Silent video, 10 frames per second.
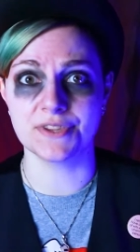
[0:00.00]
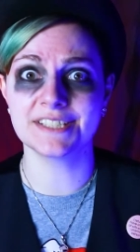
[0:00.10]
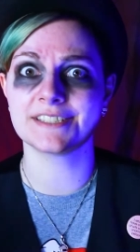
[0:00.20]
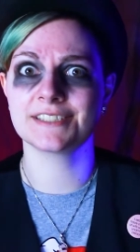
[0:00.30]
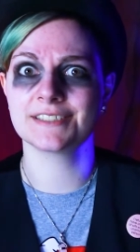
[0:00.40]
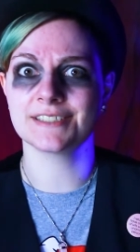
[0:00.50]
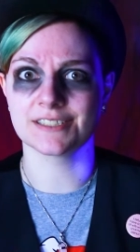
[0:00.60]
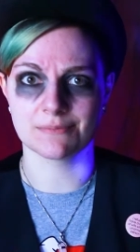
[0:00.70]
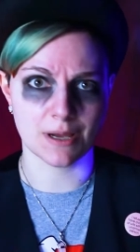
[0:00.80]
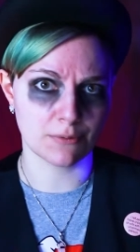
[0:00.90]
this
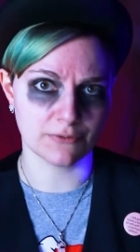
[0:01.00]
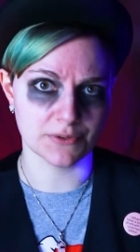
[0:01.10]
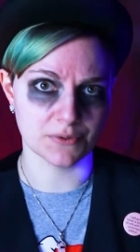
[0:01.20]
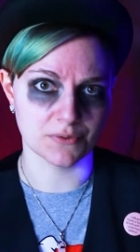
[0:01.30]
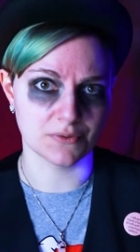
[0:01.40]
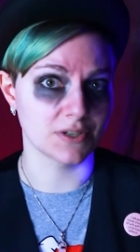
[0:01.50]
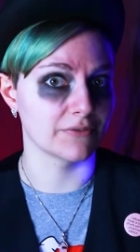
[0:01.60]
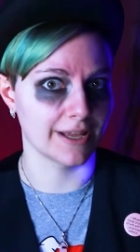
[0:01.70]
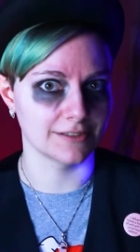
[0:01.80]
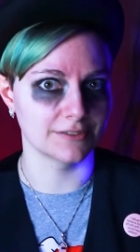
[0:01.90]
is my review of Hell